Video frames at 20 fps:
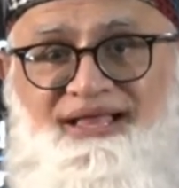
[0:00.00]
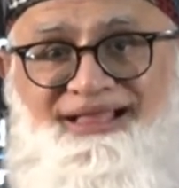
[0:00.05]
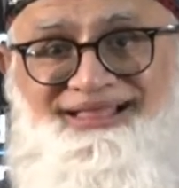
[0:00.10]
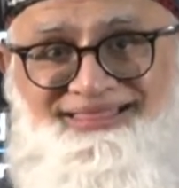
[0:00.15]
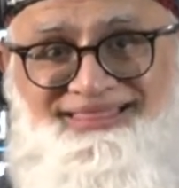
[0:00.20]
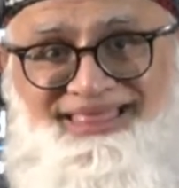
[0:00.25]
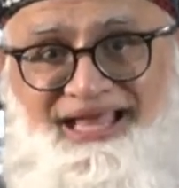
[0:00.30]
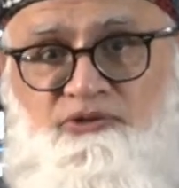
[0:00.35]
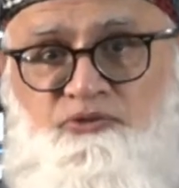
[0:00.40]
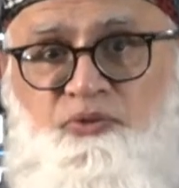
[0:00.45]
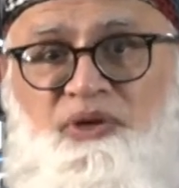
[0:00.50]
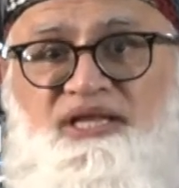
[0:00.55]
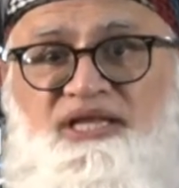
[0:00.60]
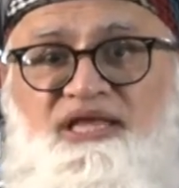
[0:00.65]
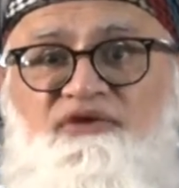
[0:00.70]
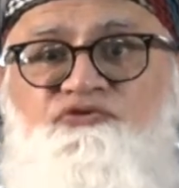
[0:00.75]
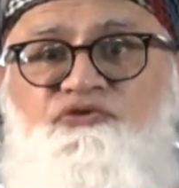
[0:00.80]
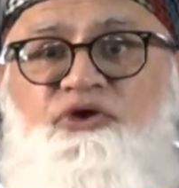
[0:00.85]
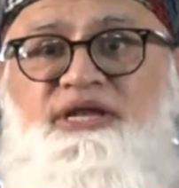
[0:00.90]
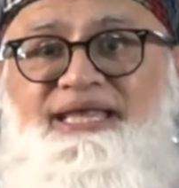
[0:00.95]
That will
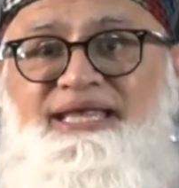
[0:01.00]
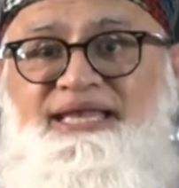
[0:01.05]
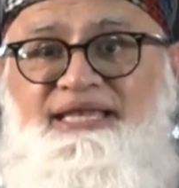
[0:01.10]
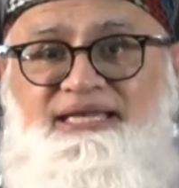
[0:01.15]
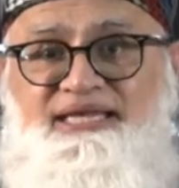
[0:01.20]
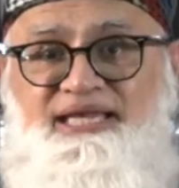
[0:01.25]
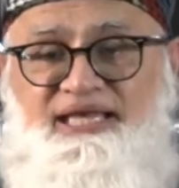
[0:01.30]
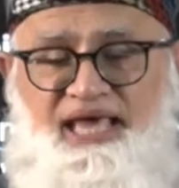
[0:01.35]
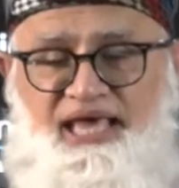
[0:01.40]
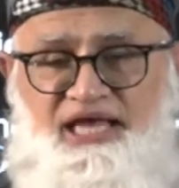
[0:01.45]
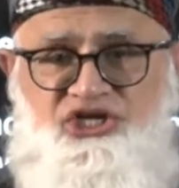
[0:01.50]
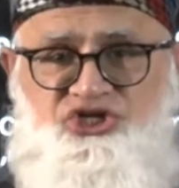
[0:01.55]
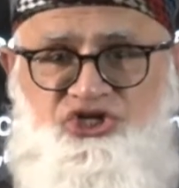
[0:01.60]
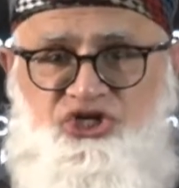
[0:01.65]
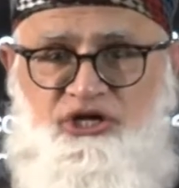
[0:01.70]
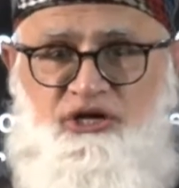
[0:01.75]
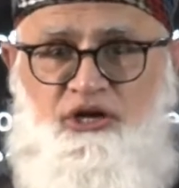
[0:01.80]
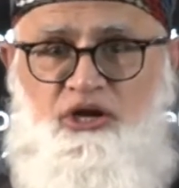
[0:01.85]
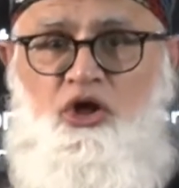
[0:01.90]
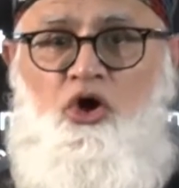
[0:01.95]
give you an
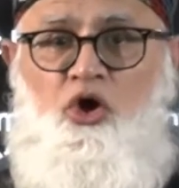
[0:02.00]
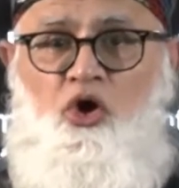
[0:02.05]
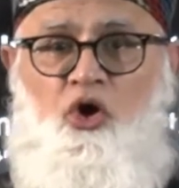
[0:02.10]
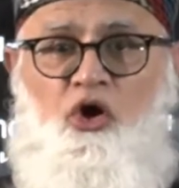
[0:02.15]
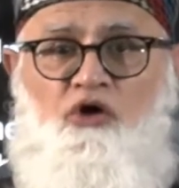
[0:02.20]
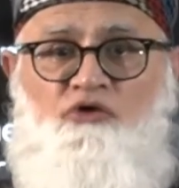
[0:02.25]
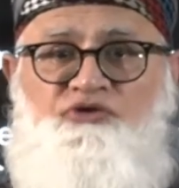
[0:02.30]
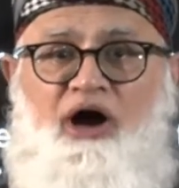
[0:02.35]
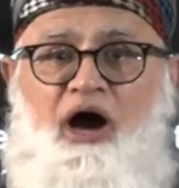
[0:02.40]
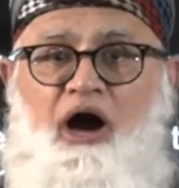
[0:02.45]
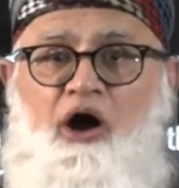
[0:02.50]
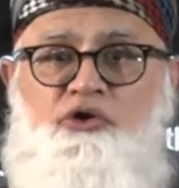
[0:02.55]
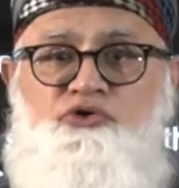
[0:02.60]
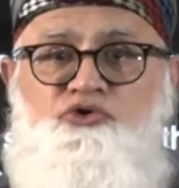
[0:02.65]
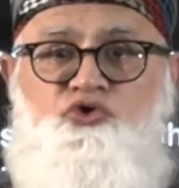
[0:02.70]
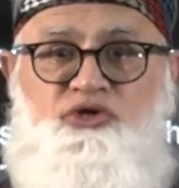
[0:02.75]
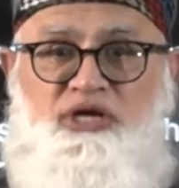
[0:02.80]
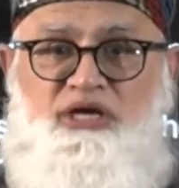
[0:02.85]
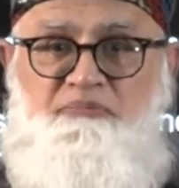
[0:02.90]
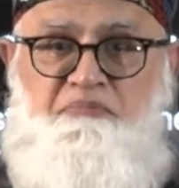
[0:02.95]
indication of how you
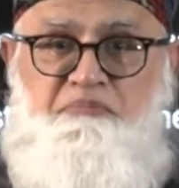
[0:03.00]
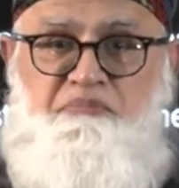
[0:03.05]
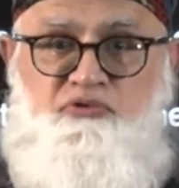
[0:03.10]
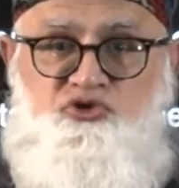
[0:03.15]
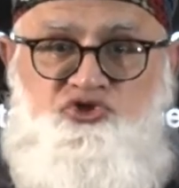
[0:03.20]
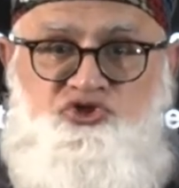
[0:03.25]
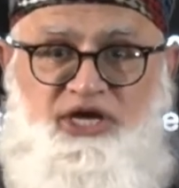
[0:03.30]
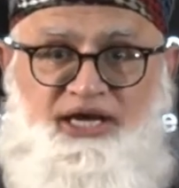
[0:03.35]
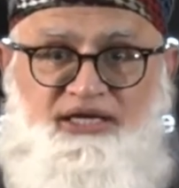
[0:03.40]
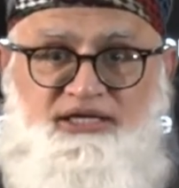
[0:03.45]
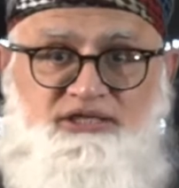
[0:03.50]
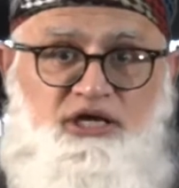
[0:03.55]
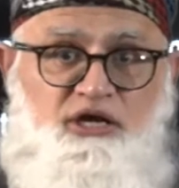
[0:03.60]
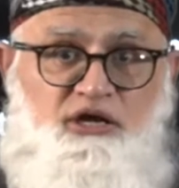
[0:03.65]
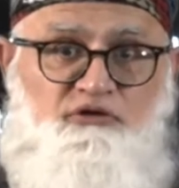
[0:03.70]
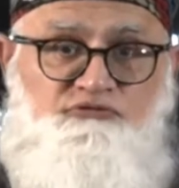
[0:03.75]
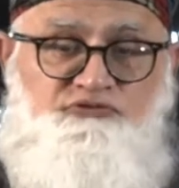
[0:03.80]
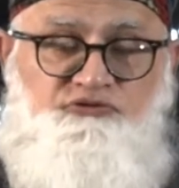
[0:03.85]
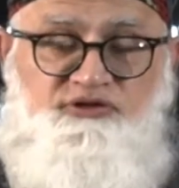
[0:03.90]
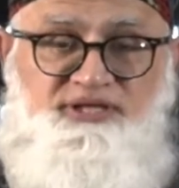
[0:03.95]
can project
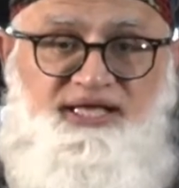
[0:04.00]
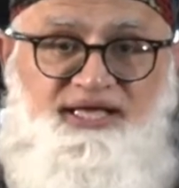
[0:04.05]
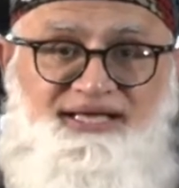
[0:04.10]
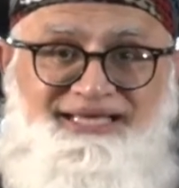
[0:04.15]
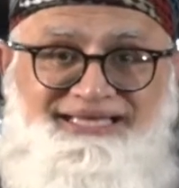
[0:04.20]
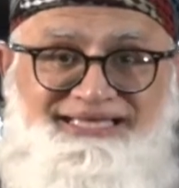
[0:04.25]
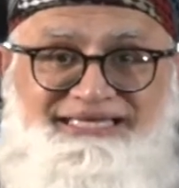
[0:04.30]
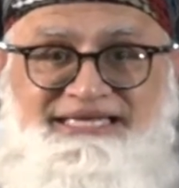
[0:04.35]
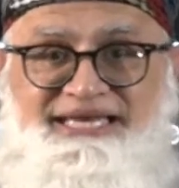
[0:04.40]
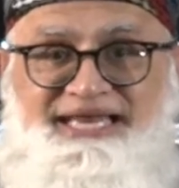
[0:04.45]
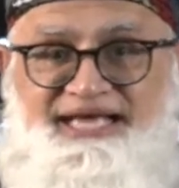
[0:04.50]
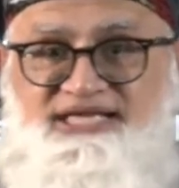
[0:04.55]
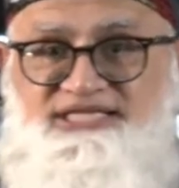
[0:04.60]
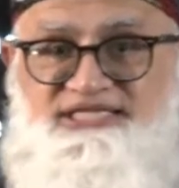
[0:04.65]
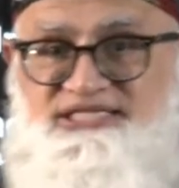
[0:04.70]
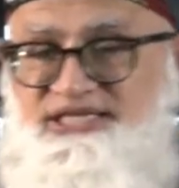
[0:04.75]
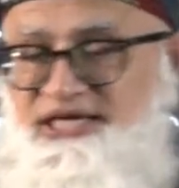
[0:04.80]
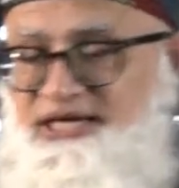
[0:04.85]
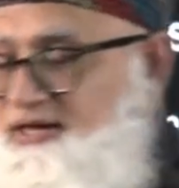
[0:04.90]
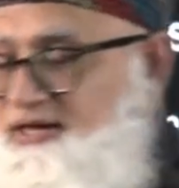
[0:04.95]
for the next year.